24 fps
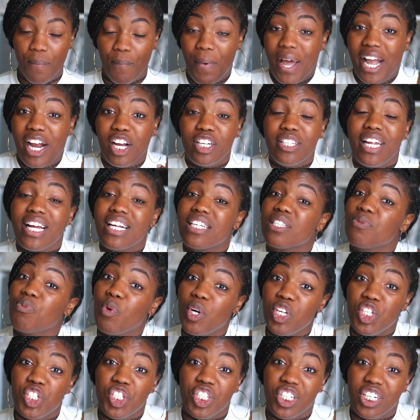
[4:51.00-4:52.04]
my hair likes
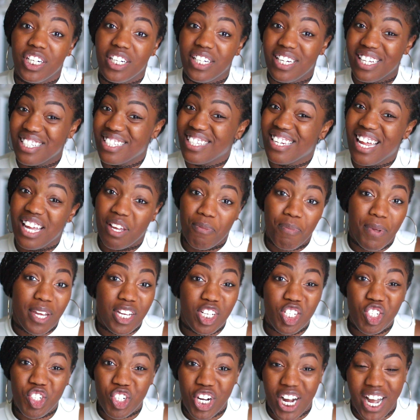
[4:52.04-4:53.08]
moisture. It doesn't like
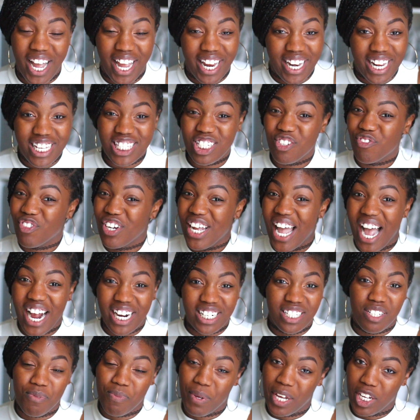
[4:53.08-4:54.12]
being dry. It doesn't
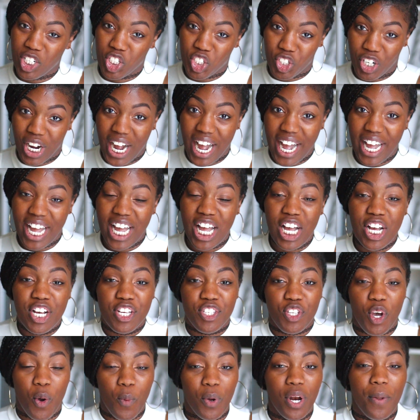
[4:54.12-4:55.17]
react to being dry.
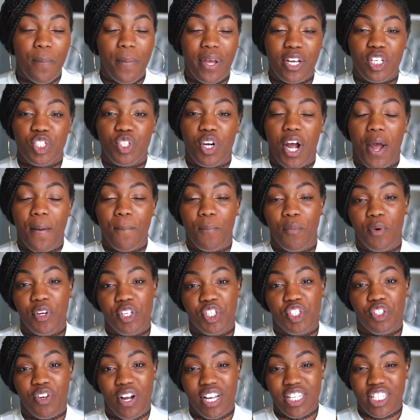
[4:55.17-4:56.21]
So I want to make sure I
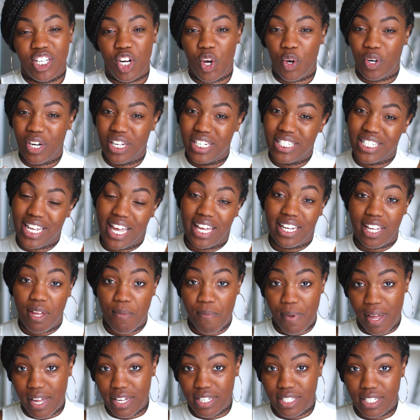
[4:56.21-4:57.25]
moisturize it on a daily
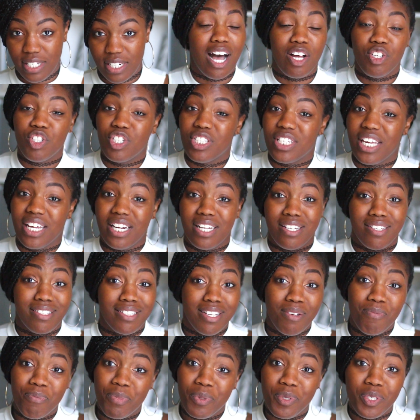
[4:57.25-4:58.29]
basis. I'll just get a
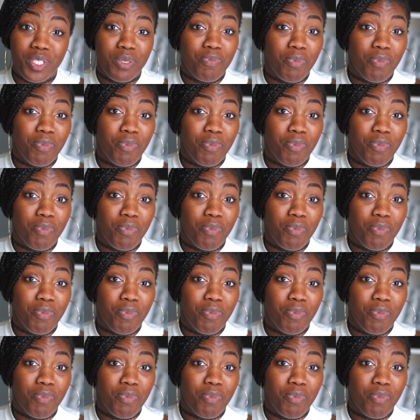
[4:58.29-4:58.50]
simple